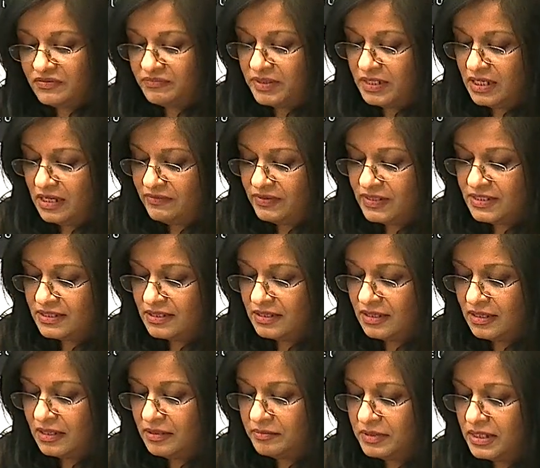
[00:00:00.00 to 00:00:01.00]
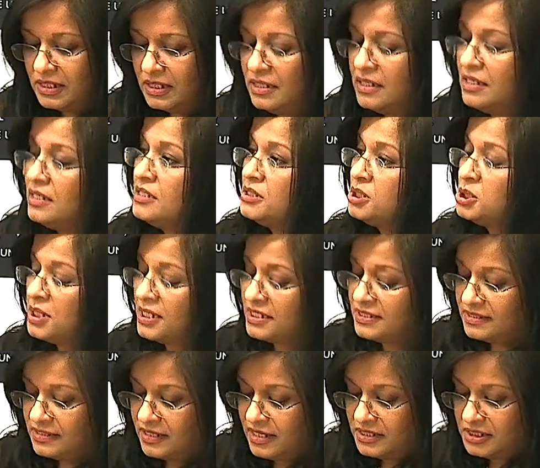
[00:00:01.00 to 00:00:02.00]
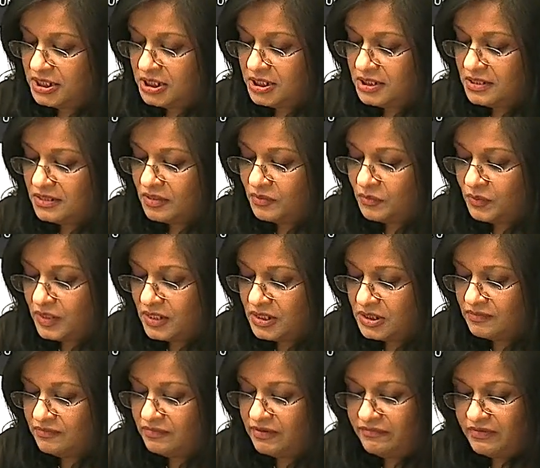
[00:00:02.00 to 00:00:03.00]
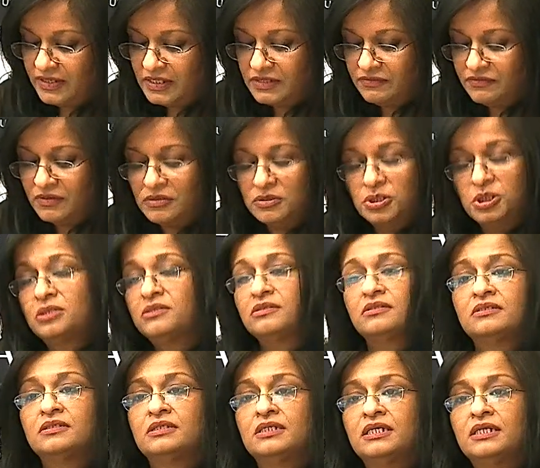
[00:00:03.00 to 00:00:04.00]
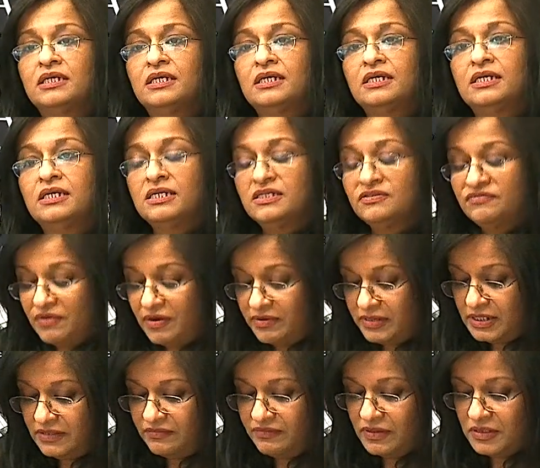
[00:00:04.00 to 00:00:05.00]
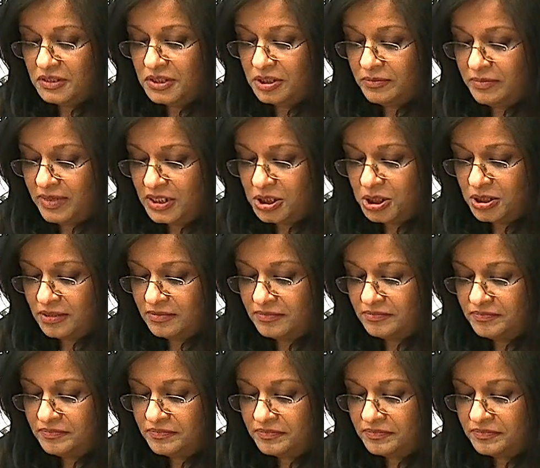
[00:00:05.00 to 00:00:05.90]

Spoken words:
of medieval Islam, translated into the world of living devotion, is very difficult to measure.